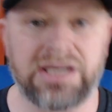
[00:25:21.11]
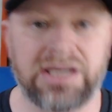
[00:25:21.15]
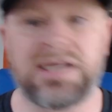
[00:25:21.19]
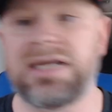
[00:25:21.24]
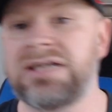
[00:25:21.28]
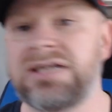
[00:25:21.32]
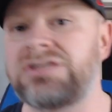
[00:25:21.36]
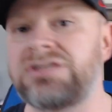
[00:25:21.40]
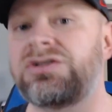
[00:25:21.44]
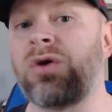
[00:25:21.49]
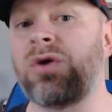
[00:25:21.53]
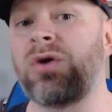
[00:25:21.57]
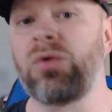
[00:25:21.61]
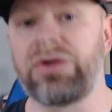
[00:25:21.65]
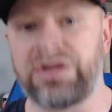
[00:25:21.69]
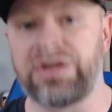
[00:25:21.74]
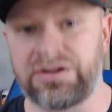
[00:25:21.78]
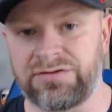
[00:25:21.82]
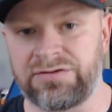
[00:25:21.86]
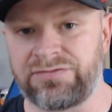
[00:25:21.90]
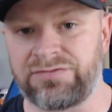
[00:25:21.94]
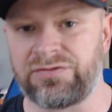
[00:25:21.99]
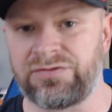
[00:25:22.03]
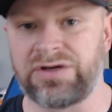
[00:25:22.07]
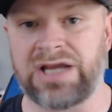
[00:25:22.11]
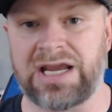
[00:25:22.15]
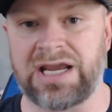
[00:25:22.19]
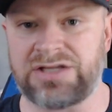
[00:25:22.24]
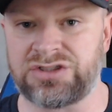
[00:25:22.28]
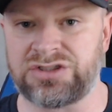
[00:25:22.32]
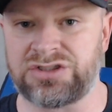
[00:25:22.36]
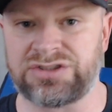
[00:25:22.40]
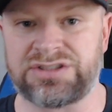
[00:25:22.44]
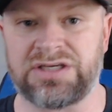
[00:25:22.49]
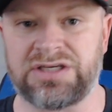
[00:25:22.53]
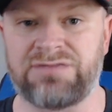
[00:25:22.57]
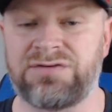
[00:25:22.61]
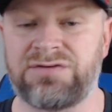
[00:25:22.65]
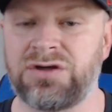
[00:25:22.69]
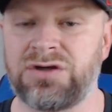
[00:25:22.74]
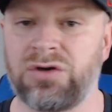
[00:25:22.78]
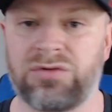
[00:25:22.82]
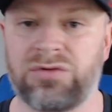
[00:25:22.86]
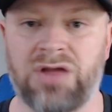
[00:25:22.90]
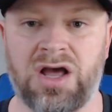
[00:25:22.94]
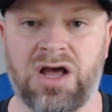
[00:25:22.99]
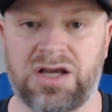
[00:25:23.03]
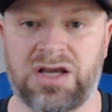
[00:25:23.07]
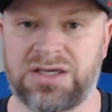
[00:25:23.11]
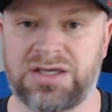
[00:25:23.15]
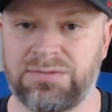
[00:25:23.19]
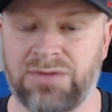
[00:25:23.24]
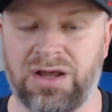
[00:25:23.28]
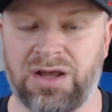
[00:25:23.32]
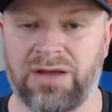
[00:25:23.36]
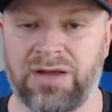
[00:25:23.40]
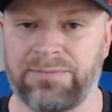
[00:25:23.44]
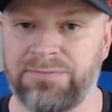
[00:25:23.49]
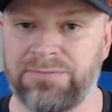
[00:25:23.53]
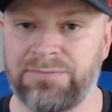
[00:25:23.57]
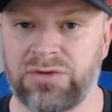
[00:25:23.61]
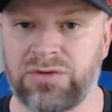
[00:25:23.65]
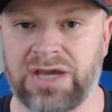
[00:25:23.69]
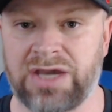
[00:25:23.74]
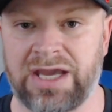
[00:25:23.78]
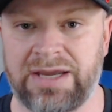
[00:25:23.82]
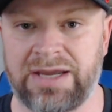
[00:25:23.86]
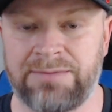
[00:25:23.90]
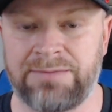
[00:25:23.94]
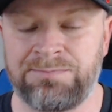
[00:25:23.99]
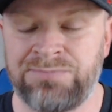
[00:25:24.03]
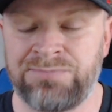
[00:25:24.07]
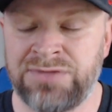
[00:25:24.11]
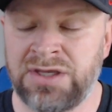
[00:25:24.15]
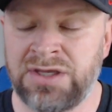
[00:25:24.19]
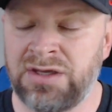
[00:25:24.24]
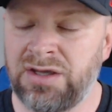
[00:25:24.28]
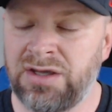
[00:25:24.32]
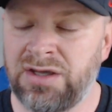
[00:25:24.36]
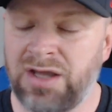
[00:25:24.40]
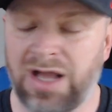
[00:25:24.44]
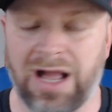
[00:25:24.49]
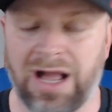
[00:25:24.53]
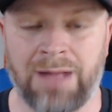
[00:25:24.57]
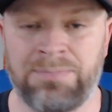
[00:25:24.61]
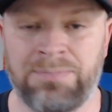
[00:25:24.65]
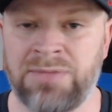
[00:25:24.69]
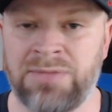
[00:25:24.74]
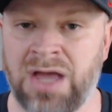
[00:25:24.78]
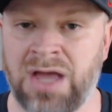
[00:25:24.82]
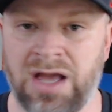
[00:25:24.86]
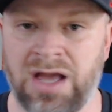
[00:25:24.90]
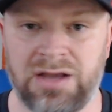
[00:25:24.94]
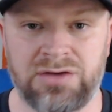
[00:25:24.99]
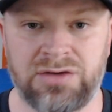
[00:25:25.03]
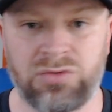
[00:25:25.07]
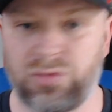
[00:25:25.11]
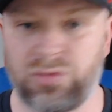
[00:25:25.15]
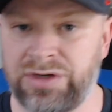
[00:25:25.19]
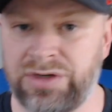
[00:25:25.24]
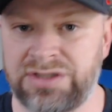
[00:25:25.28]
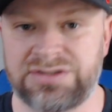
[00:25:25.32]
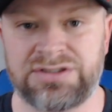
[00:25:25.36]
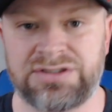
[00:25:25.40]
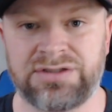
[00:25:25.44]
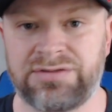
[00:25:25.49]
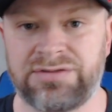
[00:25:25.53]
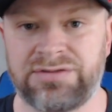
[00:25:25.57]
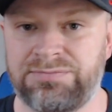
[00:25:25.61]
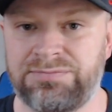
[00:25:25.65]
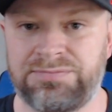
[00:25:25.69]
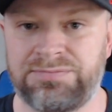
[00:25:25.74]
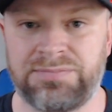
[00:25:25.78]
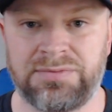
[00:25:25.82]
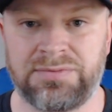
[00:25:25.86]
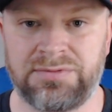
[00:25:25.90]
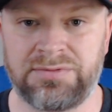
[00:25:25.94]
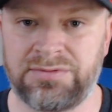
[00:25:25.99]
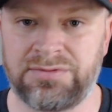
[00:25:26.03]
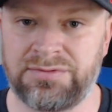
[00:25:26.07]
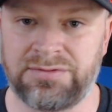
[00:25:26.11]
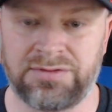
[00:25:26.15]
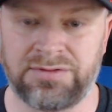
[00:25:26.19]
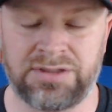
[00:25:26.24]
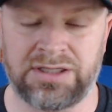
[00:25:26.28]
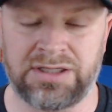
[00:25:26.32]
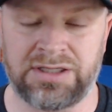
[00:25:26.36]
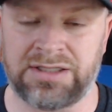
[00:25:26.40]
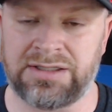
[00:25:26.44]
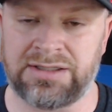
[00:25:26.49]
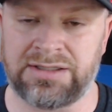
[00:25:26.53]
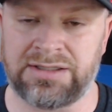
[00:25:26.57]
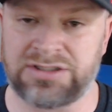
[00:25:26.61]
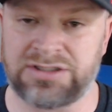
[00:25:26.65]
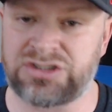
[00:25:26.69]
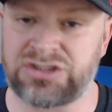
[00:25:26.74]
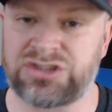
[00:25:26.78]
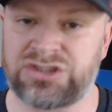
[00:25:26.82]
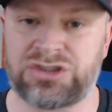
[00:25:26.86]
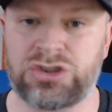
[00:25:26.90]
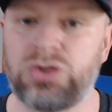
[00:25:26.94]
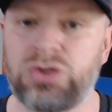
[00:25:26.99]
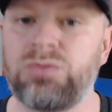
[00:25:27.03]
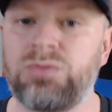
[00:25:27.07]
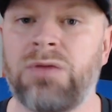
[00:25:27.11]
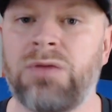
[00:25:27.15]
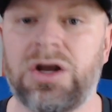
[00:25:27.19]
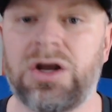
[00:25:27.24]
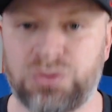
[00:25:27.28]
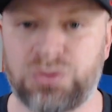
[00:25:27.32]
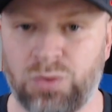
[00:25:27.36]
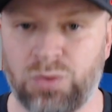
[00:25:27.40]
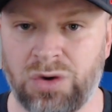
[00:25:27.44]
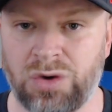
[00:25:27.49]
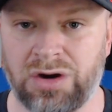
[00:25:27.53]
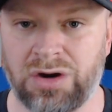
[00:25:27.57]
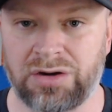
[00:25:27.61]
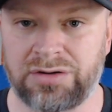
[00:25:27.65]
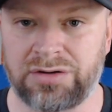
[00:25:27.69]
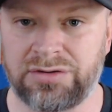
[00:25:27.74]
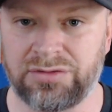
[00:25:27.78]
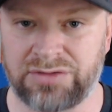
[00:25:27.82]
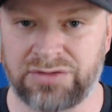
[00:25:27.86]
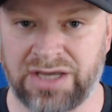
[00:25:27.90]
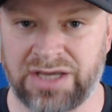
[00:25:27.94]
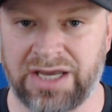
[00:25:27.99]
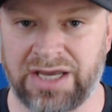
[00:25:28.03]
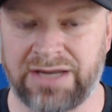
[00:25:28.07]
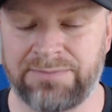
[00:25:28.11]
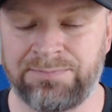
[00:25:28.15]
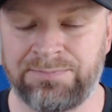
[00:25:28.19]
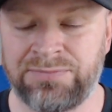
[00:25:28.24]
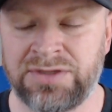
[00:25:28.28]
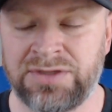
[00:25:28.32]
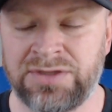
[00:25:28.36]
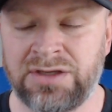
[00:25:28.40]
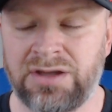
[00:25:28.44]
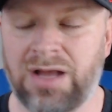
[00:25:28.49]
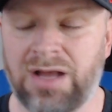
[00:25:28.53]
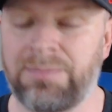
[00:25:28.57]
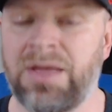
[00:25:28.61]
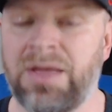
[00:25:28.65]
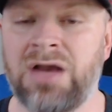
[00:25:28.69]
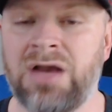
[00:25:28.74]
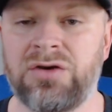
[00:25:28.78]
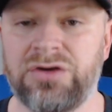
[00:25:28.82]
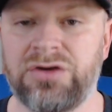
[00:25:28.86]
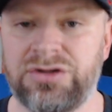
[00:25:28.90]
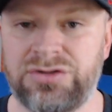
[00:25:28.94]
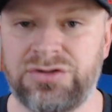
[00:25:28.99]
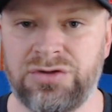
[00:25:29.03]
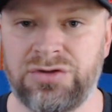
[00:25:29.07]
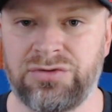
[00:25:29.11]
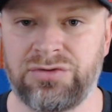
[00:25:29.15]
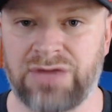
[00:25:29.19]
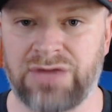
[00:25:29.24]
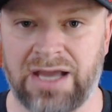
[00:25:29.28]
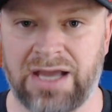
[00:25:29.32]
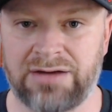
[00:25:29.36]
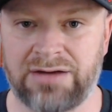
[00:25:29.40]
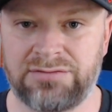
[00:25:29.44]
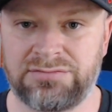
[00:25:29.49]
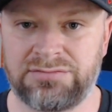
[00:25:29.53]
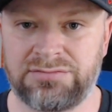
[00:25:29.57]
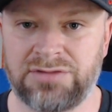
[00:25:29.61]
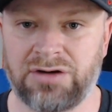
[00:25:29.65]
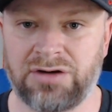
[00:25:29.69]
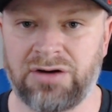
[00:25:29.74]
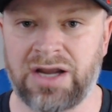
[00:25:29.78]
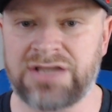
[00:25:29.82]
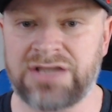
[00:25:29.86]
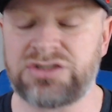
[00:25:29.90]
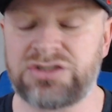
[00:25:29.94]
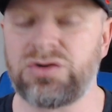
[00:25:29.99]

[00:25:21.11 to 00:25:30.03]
He's going into free agency if you don't lock him up, okay? I'm not going to... This is too much work, okay? I'm not going to do that, all right?